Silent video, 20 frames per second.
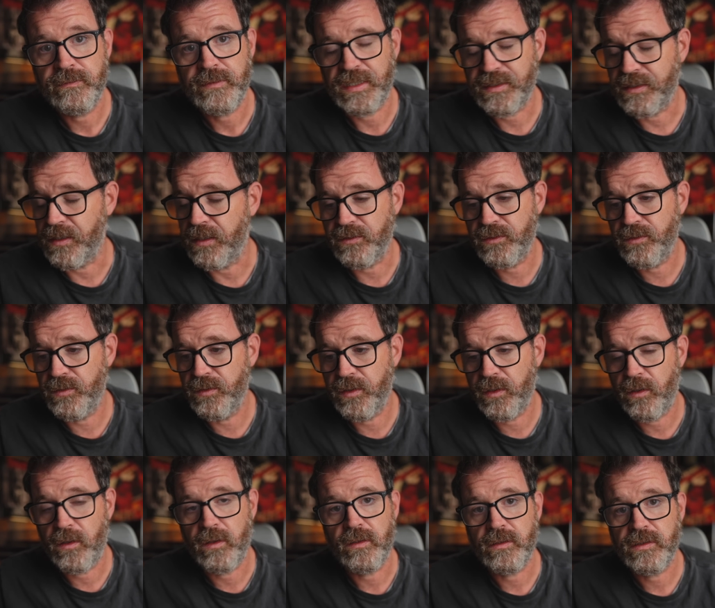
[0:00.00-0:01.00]
That's not true at
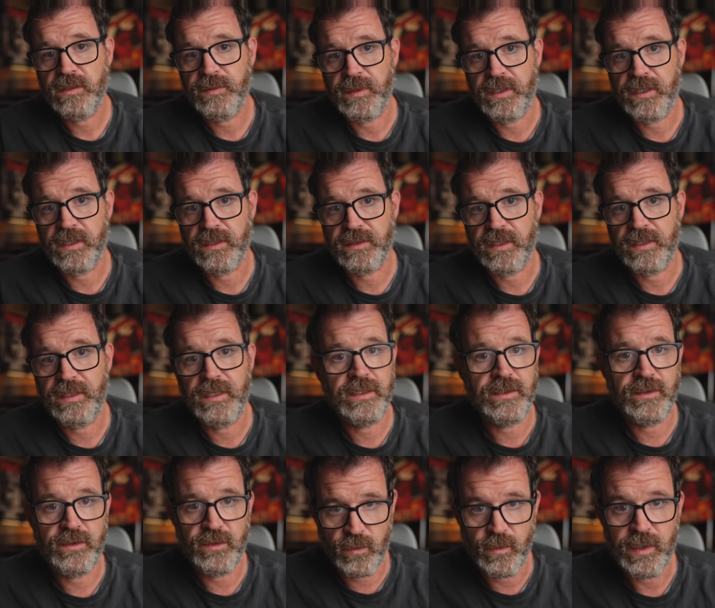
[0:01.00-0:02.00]
all. It's because I
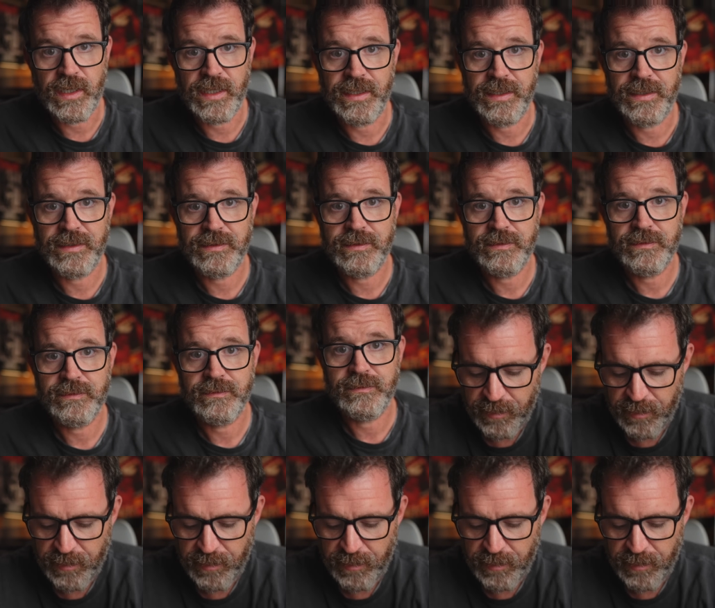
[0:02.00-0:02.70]
didn't do well in it.